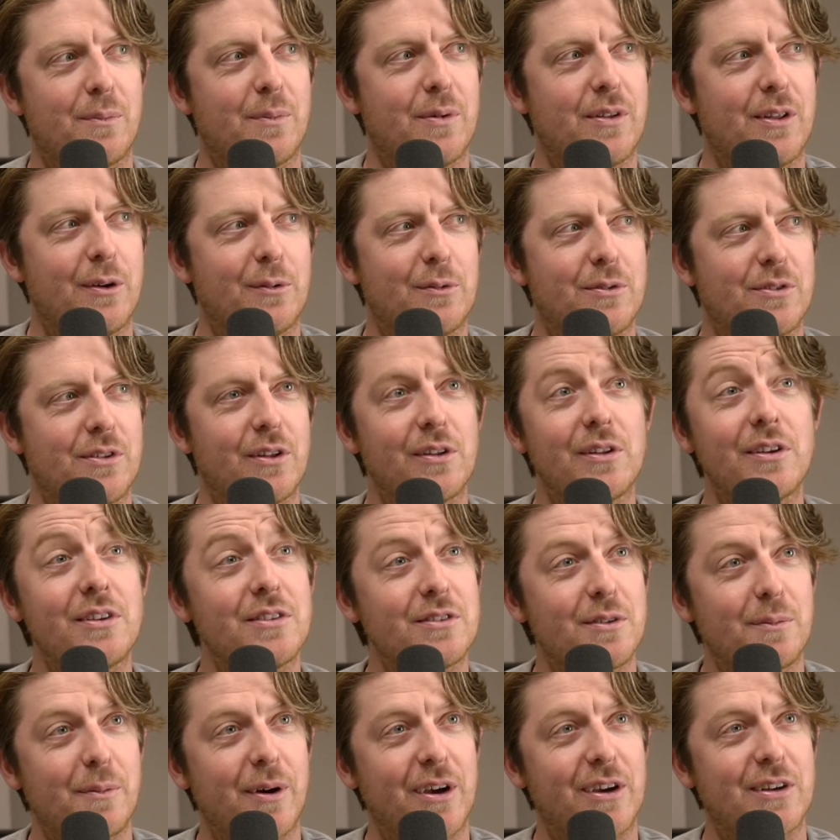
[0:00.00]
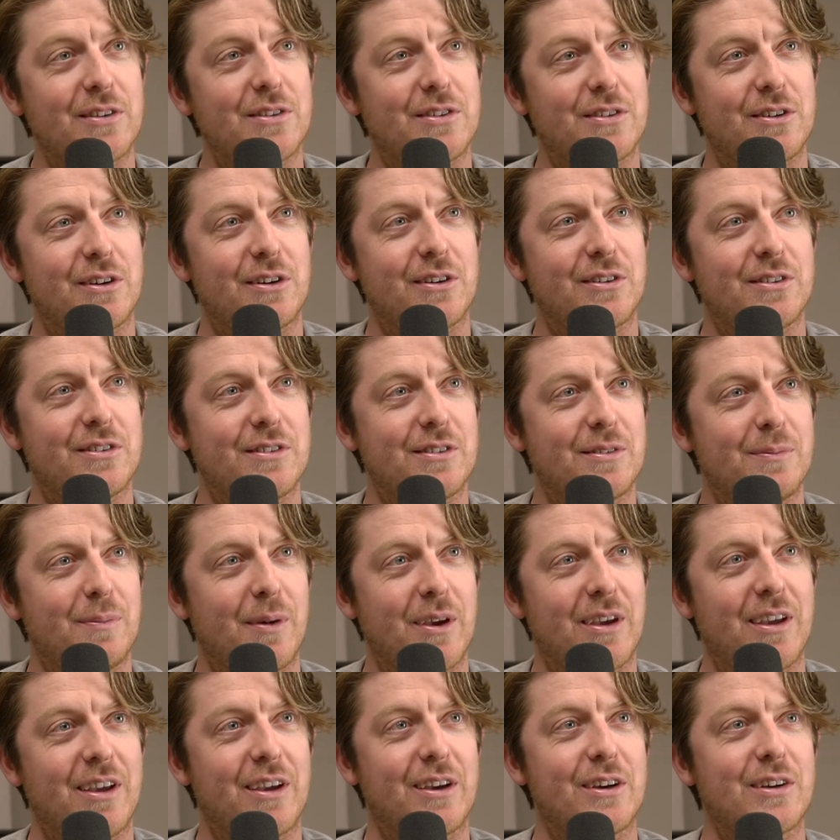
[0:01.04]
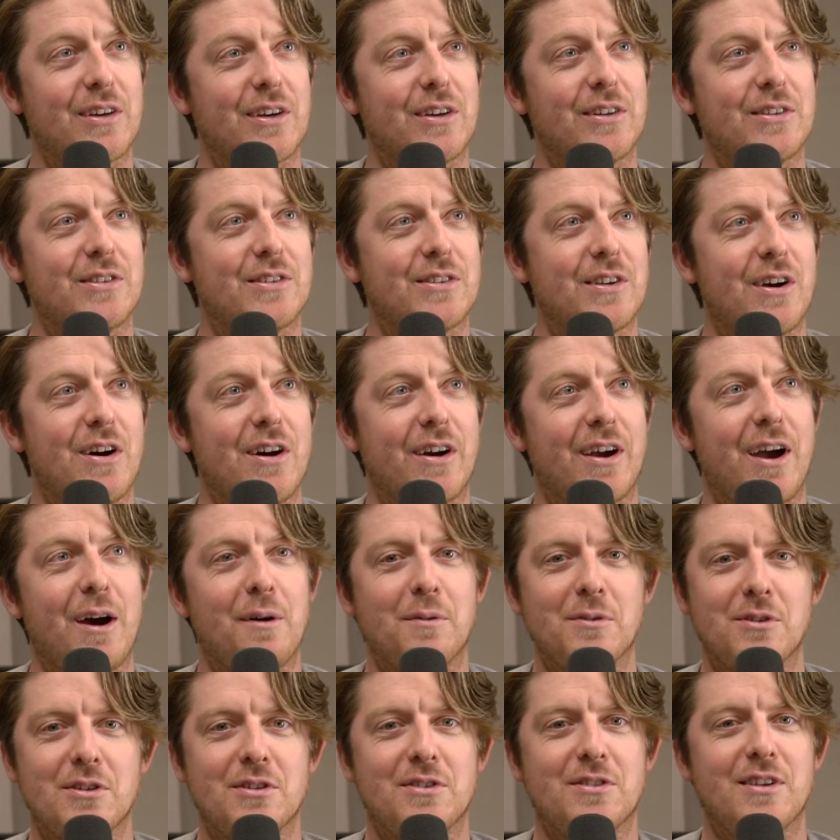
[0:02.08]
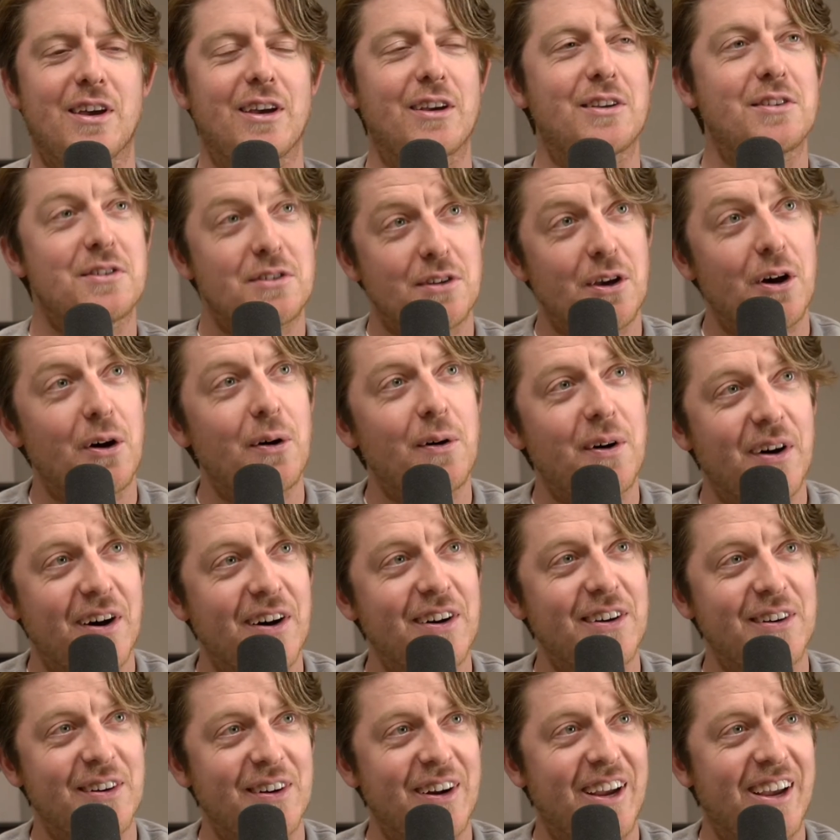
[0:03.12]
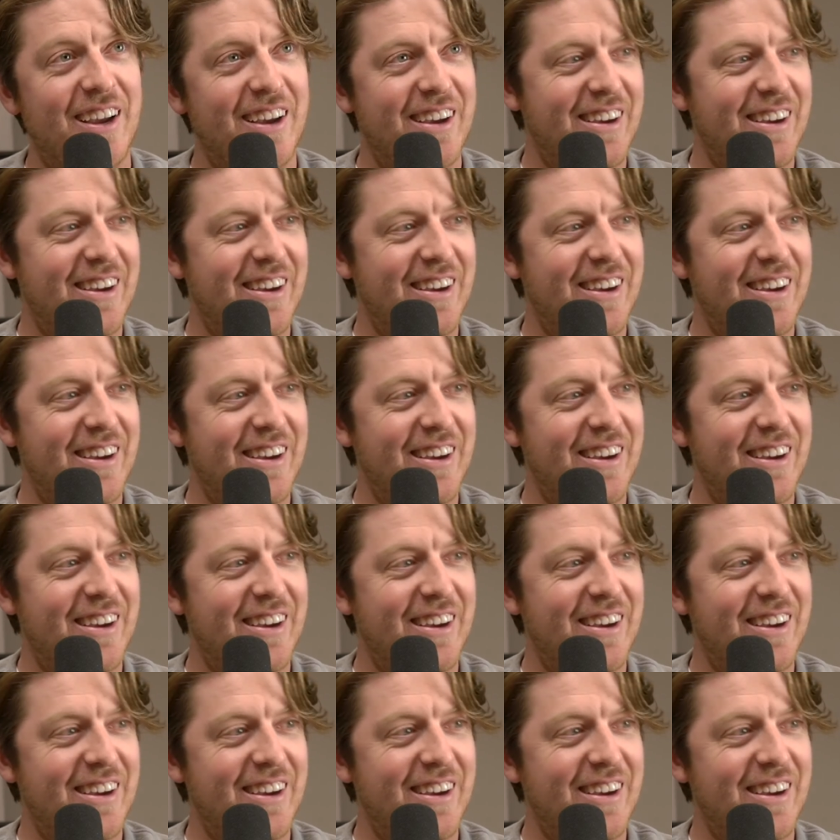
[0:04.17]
but it was the least of my concerns, making a good song. I was just like so hungry.